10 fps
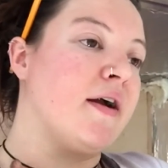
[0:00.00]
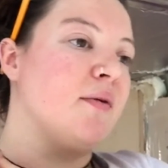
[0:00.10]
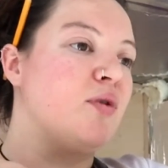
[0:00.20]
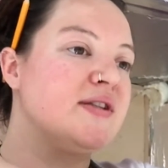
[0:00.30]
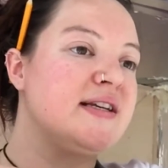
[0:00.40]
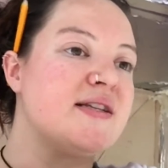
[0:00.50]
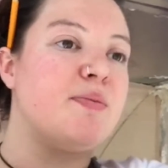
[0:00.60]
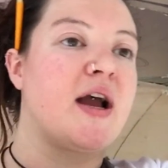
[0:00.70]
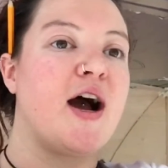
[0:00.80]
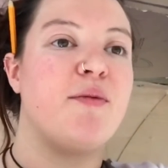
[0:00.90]
I want it to
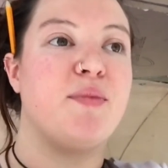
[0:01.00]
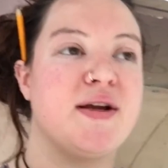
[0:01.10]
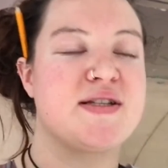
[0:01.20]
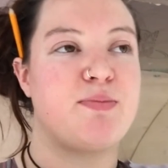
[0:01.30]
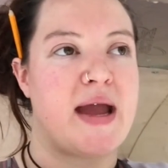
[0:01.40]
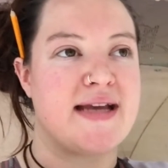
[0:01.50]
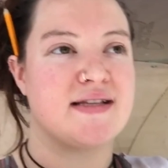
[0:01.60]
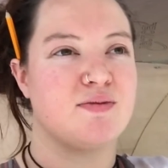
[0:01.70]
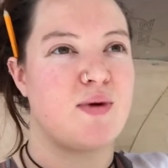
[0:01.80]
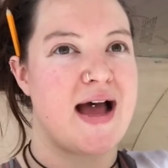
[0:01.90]
become a
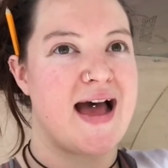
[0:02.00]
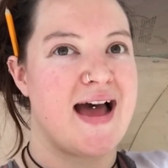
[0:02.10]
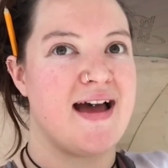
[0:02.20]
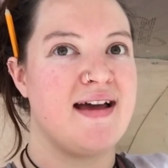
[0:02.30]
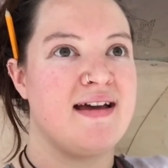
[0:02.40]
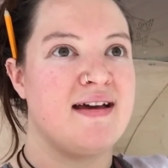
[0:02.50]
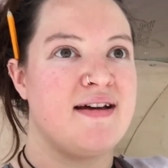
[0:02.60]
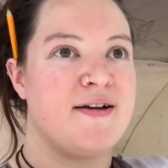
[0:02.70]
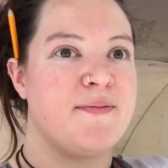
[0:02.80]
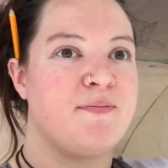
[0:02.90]
space where
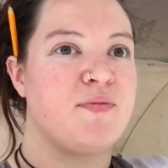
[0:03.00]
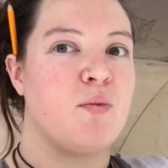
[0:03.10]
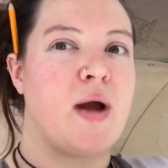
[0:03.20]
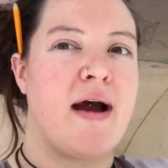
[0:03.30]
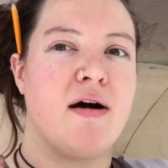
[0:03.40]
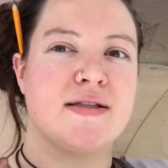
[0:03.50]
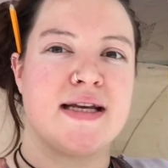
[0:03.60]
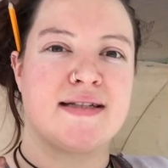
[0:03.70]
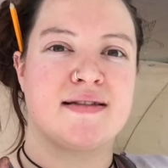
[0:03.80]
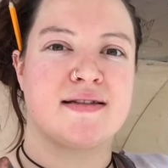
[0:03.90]

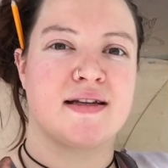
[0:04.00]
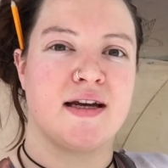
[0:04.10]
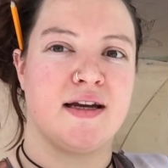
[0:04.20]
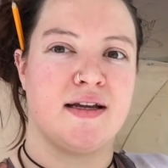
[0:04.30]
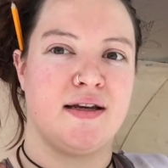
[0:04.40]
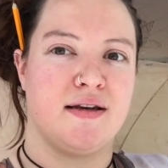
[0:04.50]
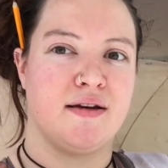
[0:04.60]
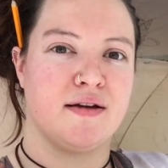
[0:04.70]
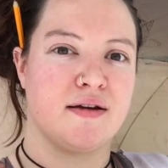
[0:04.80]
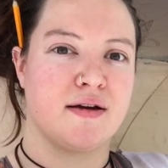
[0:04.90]
artists
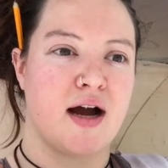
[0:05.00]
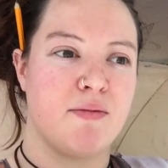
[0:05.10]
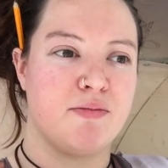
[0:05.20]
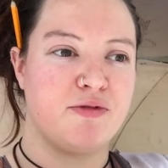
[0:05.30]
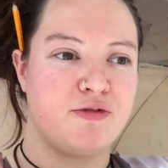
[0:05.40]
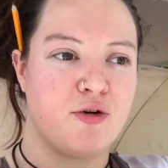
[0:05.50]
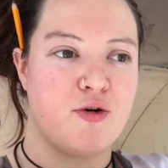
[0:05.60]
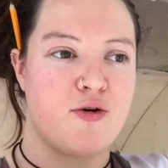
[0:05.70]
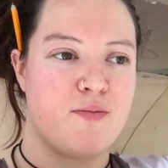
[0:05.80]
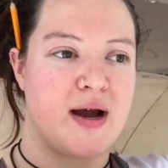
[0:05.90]
can come and
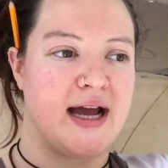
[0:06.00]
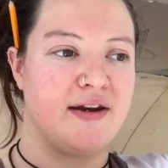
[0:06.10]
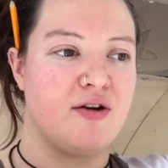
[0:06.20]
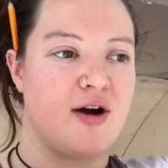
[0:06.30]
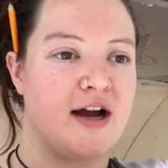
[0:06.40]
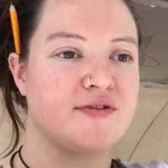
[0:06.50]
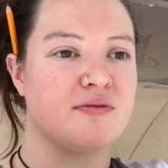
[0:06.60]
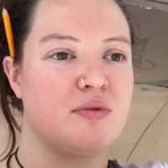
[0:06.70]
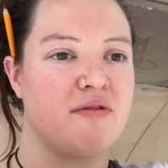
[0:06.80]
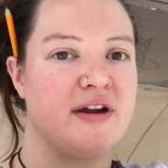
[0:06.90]
perform and not have to
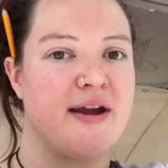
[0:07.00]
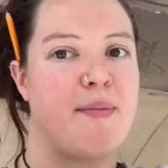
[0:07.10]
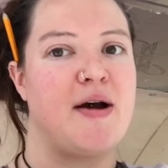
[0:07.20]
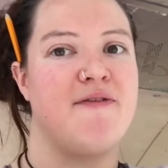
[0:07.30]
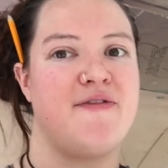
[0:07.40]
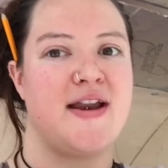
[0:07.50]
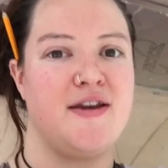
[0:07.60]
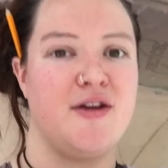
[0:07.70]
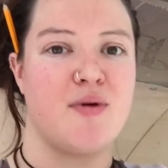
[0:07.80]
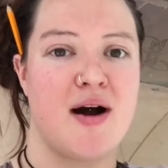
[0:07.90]
worry about
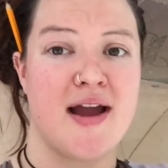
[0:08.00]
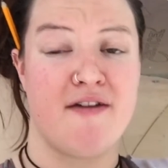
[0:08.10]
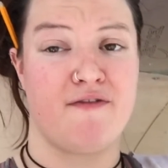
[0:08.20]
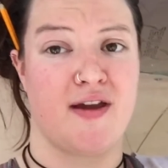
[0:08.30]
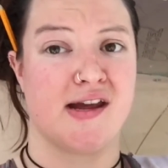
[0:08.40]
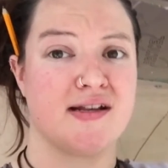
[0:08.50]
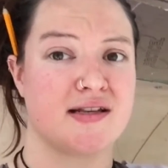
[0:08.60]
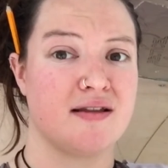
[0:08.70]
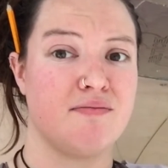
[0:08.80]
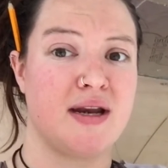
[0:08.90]
venue hire fees.
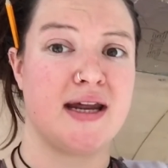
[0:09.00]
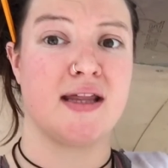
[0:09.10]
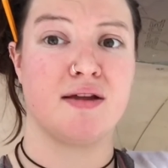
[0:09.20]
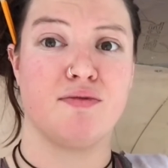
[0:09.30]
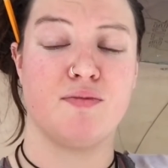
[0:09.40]
At the minute,